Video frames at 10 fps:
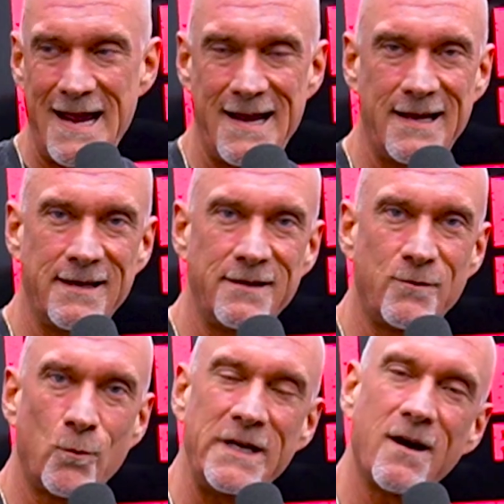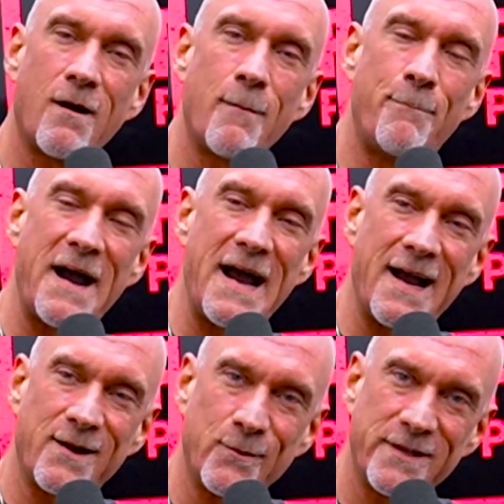And we are
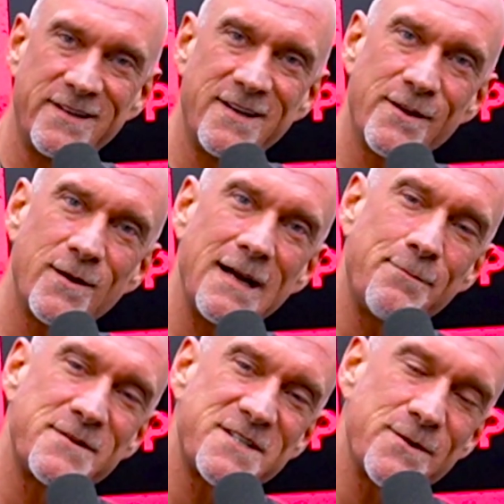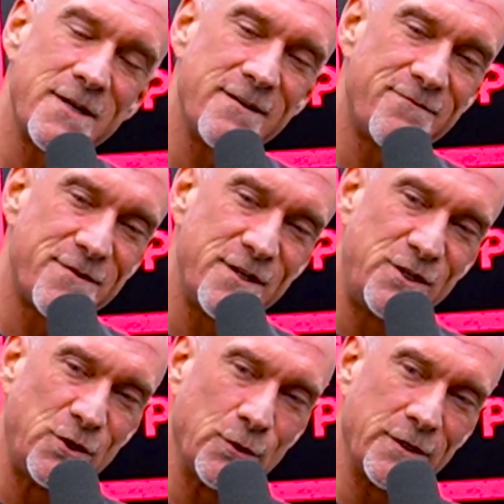back with another episode of The
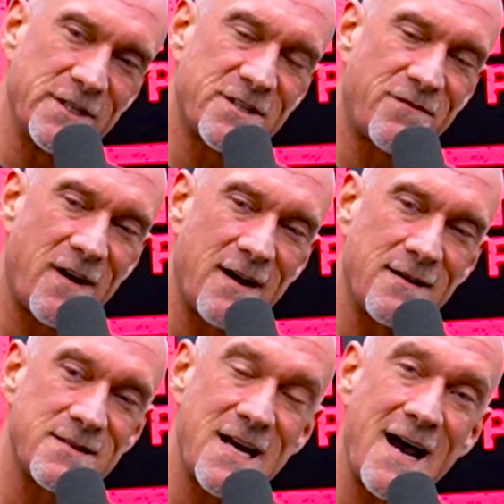Julius Filez.